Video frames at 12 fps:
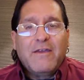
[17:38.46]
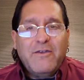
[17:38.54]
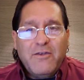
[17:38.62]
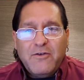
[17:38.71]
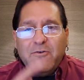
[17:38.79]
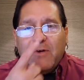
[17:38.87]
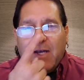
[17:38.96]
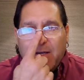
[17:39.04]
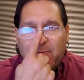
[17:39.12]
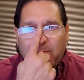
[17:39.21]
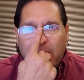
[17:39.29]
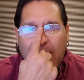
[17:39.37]
you
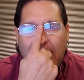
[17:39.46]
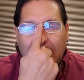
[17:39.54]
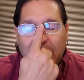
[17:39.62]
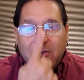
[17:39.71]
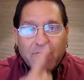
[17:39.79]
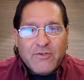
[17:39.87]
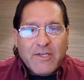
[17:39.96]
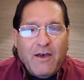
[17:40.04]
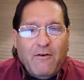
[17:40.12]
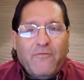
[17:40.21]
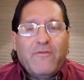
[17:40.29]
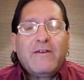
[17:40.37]
edit
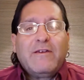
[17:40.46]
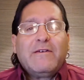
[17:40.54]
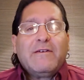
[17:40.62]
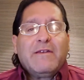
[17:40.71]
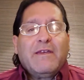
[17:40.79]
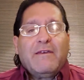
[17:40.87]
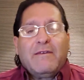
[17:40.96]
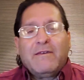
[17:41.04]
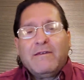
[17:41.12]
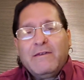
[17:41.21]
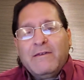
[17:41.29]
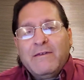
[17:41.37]
yourself
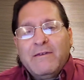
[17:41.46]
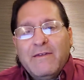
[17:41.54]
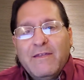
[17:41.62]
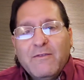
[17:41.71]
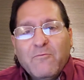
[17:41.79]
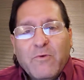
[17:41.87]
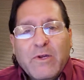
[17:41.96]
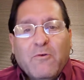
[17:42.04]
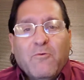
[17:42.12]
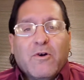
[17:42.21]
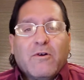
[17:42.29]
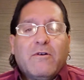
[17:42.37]
in the real
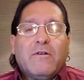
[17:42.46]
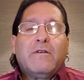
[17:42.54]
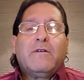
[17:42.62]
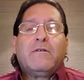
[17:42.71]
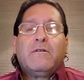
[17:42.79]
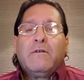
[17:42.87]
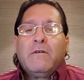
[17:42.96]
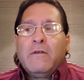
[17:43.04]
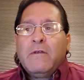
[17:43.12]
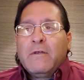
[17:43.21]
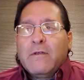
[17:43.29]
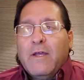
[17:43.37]
world.
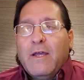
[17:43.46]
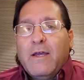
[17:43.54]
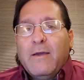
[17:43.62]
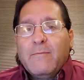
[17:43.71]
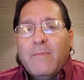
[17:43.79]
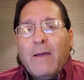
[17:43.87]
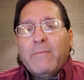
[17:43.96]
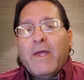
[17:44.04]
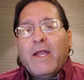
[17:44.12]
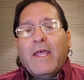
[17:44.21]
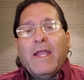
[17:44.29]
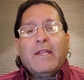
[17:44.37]
I'm
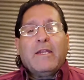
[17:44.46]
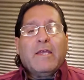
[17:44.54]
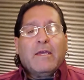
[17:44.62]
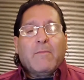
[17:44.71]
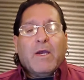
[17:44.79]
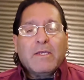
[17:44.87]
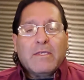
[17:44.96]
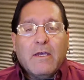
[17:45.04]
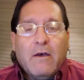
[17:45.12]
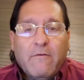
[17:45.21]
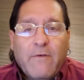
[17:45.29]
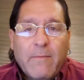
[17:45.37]
not editing
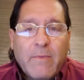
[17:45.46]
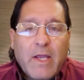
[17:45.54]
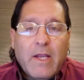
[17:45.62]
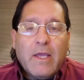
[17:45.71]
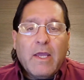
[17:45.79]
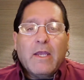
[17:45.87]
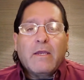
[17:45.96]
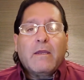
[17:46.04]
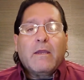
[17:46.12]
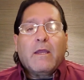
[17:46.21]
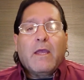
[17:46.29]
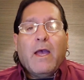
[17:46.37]
myself. I'm letting it
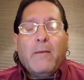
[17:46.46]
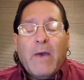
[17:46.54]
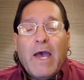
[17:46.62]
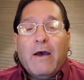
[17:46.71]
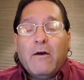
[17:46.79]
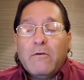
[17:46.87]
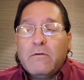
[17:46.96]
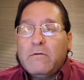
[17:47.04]
come out.